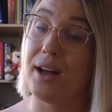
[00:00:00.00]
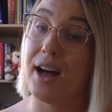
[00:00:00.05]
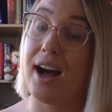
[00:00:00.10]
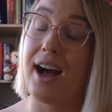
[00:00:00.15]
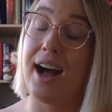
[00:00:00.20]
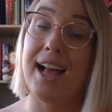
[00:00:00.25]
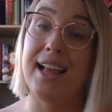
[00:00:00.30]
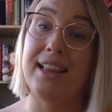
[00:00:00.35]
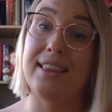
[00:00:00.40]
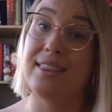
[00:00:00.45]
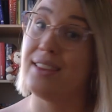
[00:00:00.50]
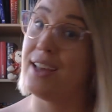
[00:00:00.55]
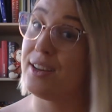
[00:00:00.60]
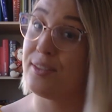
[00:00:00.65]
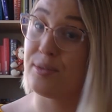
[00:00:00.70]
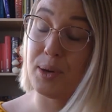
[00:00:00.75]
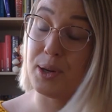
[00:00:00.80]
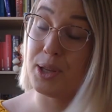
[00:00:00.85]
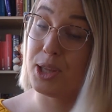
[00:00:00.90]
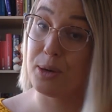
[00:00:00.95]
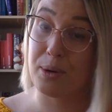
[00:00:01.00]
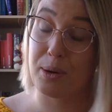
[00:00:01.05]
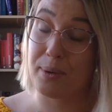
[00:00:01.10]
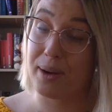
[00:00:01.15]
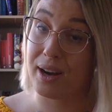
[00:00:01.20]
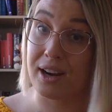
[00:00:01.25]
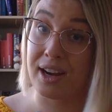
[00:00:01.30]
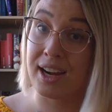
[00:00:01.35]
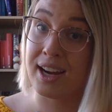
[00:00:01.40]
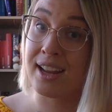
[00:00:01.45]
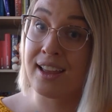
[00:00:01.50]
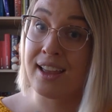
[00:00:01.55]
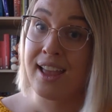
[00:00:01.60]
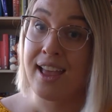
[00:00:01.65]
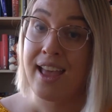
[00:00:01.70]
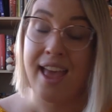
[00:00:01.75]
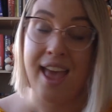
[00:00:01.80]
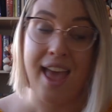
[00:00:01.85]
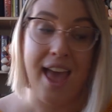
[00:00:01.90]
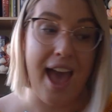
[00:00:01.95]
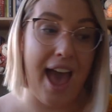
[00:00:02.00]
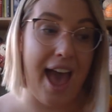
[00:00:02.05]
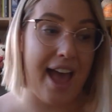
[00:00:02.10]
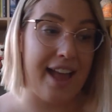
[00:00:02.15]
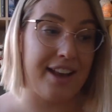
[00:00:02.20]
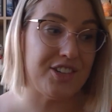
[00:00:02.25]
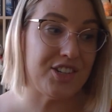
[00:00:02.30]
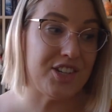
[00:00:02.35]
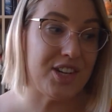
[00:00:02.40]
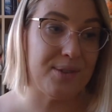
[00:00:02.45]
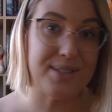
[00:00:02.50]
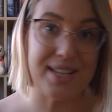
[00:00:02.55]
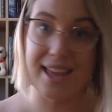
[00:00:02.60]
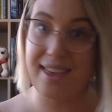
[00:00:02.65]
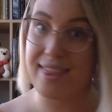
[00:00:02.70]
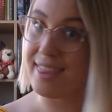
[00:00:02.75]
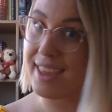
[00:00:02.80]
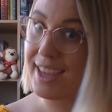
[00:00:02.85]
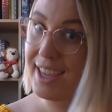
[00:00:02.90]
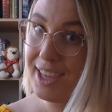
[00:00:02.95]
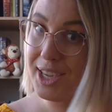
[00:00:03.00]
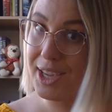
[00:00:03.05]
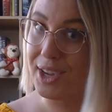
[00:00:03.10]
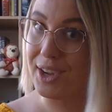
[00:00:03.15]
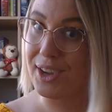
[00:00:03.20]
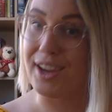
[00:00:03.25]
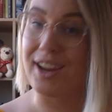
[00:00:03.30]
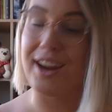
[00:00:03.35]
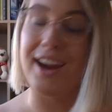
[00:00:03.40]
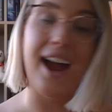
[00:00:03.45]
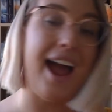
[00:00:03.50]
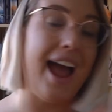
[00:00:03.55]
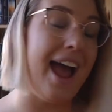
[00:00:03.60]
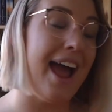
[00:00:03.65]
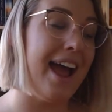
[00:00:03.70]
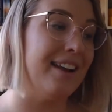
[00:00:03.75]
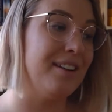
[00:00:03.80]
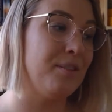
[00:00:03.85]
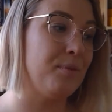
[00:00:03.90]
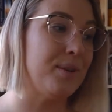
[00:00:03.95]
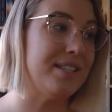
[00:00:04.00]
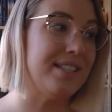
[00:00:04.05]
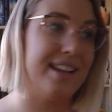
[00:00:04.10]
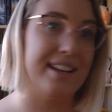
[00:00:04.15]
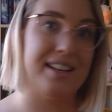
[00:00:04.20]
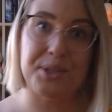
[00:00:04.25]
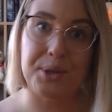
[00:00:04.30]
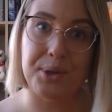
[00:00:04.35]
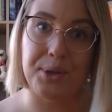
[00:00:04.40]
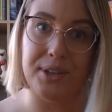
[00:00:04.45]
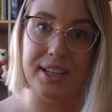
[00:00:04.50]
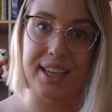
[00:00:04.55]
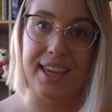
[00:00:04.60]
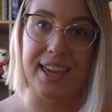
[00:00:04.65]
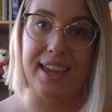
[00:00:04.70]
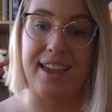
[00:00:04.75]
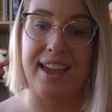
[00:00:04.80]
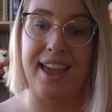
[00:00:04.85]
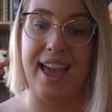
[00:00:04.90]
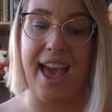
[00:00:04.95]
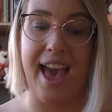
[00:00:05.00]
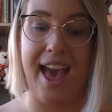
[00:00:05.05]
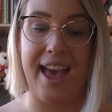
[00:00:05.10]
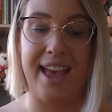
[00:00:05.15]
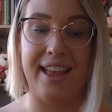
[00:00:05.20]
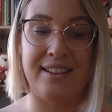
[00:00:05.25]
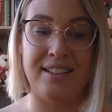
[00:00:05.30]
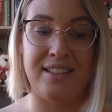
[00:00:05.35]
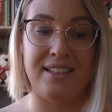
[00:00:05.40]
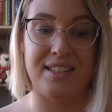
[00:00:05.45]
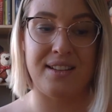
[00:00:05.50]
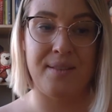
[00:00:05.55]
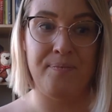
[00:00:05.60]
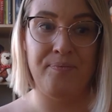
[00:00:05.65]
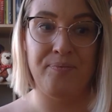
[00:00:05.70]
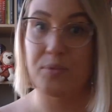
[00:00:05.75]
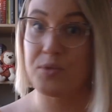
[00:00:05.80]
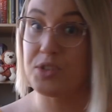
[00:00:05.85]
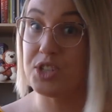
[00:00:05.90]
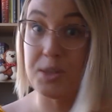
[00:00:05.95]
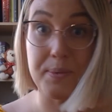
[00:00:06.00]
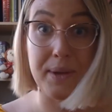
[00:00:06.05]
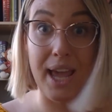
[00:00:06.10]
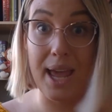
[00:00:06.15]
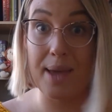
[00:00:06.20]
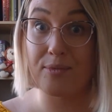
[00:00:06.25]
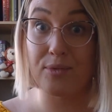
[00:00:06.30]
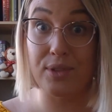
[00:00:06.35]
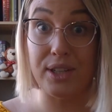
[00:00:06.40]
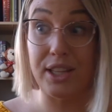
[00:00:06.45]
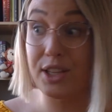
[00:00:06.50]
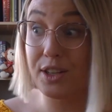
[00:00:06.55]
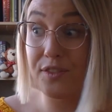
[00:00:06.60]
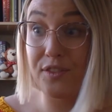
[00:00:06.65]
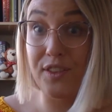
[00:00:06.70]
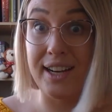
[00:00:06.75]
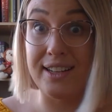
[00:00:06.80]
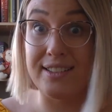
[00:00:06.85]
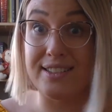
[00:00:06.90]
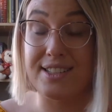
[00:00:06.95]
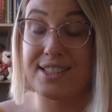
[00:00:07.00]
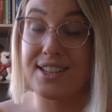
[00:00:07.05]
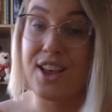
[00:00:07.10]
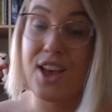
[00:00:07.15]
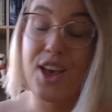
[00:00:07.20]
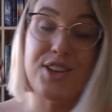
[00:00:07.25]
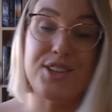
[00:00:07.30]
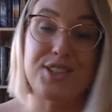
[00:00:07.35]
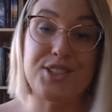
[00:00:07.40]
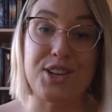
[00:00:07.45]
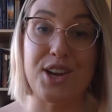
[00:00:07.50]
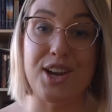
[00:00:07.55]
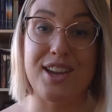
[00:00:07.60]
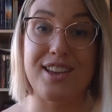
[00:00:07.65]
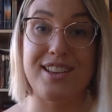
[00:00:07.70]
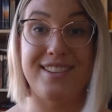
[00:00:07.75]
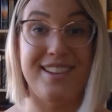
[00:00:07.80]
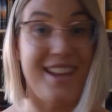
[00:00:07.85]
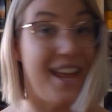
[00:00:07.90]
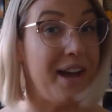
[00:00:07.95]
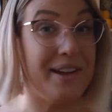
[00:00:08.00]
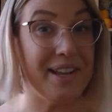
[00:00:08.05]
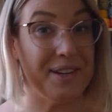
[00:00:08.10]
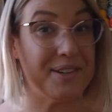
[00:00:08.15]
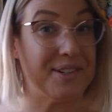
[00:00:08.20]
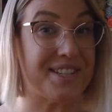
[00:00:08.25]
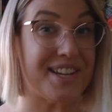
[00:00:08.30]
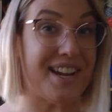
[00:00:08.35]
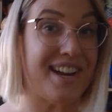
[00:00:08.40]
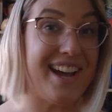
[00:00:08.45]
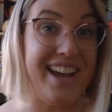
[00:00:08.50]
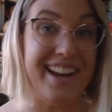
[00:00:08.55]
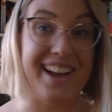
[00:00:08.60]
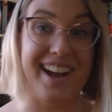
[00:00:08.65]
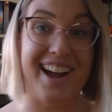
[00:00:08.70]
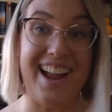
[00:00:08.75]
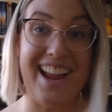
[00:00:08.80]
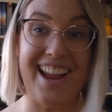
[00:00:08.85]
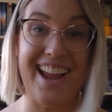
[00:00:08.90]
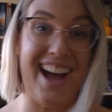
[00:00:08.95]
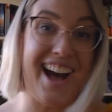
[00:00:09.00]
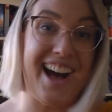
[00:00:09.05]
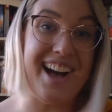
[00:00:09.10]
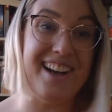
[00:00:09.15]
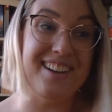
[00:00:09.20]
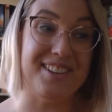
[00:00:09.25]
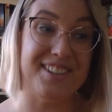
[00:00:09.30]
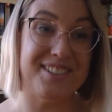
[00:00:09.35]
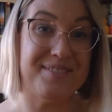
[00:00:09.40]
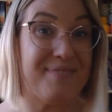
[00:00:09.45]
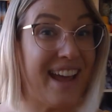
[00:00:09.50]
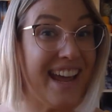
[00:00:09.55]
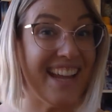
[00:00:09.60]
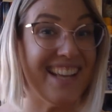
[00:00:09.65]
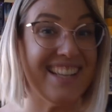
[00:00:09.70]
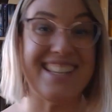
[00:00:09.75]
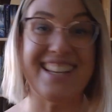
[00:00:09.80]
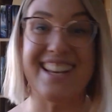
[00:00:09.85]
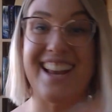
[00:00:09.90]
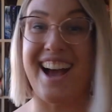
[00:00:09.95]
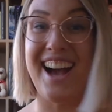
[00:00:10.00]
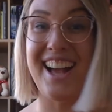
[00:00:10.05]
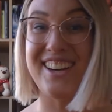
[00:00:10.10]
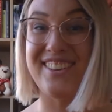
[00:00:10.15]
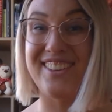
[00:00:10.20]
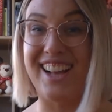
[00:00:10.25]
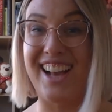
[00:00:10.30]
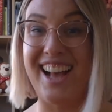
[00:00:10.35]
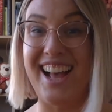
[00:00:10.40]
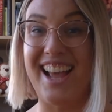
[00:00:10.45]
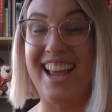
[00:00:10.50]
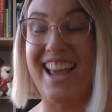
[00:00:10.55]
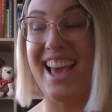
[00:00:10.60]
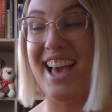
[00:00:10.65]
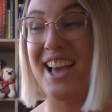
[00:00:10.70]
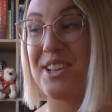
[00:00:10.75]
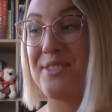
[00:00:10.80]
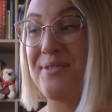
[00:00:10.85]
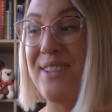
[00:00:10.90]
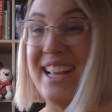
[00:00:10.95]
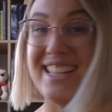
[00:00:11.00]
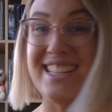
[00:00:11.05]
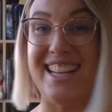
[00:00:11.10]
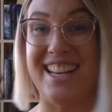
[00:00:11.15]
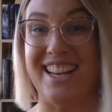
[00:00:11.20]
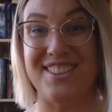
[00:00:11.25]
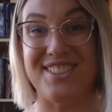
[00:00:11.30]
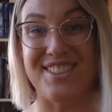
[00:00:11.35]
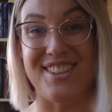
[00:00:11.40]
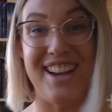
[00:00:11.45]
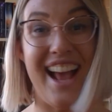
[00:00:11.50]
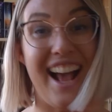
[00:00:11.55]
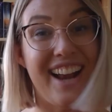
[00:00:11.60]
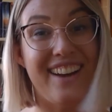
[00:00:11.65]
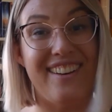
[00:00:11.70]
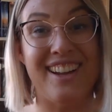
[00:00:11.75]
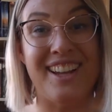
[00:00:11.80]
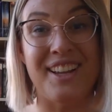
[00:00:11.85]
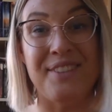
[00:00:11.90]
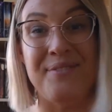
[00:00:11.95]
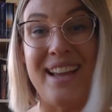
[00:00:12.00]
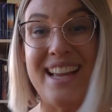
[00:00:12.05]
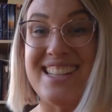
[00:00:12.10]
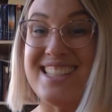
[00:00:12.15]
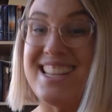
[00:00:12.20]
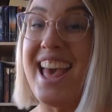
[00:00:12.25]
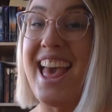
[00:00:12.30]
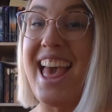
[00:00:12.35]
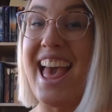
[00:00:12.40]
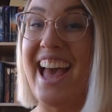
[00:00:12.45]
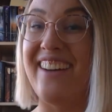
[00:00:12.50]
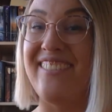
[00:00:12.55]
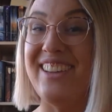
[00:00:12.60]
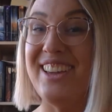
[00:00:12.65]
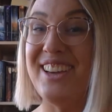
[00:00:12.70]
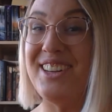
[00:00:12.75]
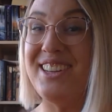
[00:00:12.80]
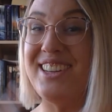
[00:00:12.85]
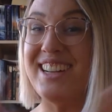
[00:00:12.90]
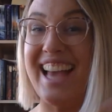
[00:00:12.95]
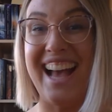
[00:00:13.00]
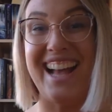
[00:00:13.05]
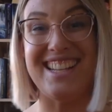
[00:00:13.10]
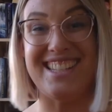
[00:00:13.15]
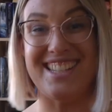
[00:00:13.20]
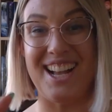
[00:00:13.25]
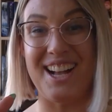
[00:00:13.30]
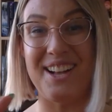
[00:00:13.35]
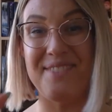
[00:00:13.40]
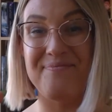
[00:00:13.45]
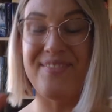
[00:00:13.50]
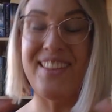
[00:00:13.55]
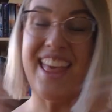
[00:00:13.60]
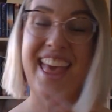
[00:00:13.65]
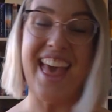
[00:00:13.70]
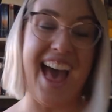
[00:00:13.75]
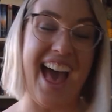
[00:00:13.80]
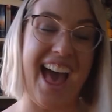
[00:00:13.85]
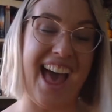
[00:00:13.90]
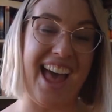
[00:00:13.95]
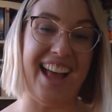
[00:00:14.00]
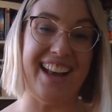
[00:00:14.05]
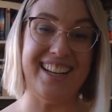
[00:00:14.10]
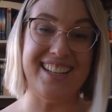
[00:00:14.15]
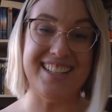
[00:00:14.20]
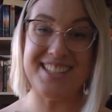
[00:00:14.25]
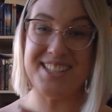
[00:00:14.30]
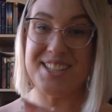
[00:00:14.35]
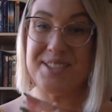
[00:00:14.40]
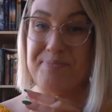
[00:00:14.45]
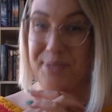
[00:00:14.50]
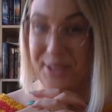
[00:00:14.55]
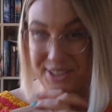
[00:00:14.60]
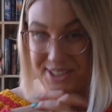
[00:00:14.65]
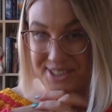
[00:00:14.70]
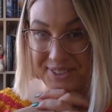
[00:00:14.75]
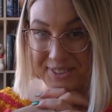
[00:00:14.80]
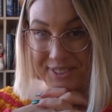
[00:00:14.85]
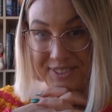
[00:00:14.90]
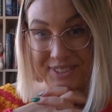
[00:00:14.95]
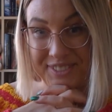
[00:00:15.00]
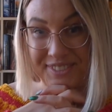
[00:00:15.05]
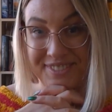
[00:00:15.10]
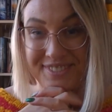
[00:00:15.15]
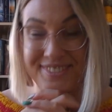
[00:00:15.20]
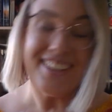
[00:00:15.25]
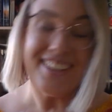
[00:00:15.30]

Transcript: I love what you are wearing. And she was like, thank you. And we started talking and just became really good friends. So now Ilsa and I are good mates, and Anna and I are good mates, and Ilsa and Anna are good mates, and we all catch up, and it's just beautiful.